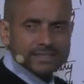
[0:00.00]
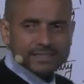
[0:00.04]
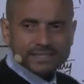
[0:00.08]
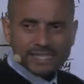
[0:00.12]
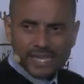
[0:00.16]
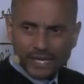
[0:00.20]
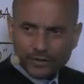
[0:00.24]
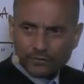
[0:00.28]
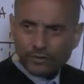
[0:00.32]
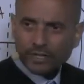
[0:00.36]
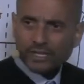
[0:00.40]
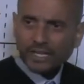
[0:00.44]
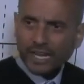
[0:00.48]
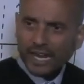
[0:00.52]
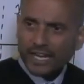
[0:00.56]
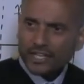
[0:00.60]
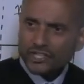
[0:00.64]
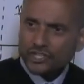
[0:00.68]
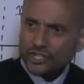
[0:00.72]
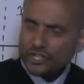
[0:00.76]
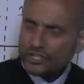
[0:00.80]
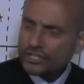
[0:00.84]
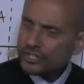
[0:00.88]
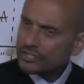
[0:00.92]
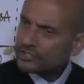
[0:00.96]

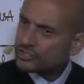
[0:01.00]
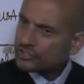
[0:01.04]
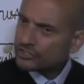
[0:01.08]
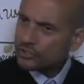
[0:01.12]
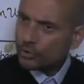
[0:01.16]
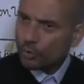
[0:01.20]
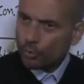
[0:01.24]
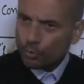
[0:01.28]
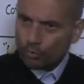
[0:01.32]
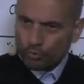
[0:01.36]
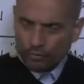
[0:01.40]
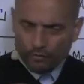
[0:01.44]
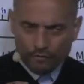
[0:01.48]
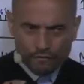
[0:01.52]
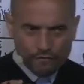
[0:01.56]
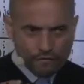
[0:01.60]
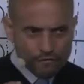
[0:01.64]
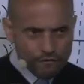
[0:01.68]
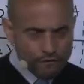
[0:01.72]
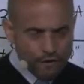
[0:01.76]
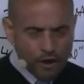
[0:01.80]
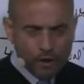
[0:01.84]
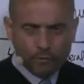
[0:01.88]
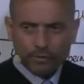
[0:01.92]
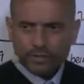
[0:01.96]
Segregation is still
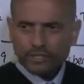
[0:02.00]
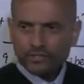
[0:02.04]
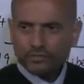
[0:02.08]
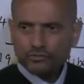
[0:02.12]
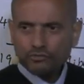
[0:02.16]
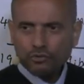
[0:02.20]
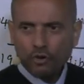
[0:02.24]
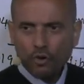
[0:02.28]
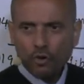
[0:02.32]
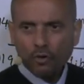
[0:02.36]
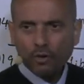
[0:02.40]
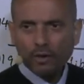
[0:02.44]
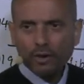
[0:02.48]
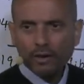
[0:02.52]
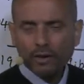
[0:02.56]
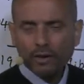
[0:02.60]
very strong.